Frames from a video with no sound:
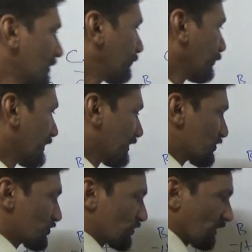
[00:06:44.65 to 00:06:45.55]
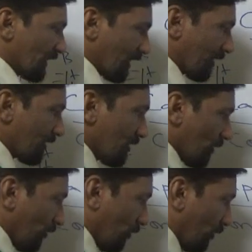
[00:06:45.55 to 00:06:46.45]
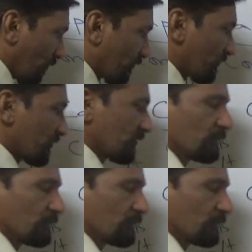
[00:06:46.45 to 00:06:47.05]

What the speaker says: potential of